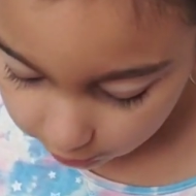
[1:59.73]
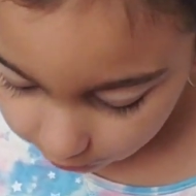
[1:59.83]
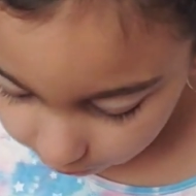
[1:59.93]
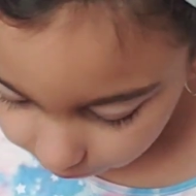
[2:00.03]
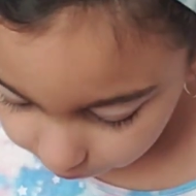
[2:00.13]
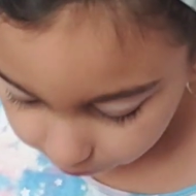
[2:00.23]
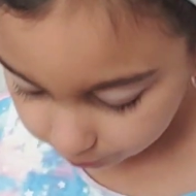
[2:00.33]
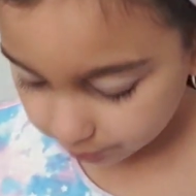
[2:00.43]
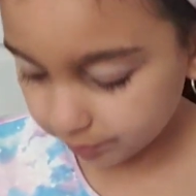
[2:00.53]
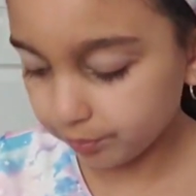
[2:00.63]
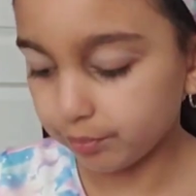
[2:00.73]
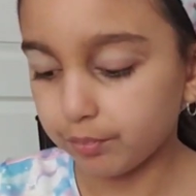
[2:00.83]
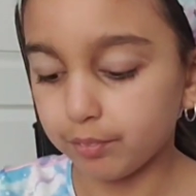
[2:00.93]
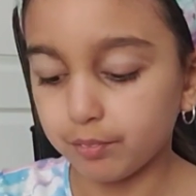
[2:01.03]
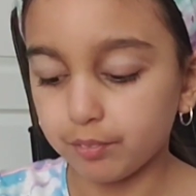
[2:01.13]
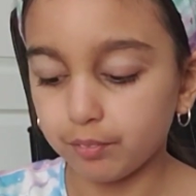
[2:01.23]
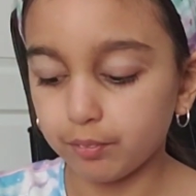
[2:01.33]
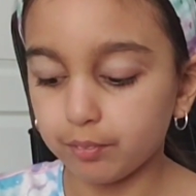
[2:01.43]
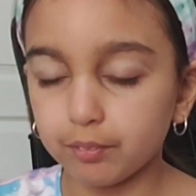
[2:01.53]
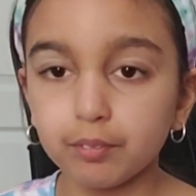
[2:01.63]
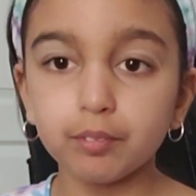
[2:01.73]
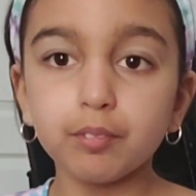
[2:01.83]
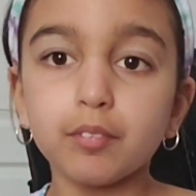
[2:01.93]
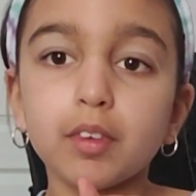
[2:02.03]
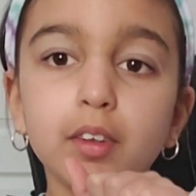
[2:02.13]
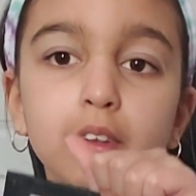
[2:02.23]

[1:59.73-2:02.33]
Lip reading: Nothing is said.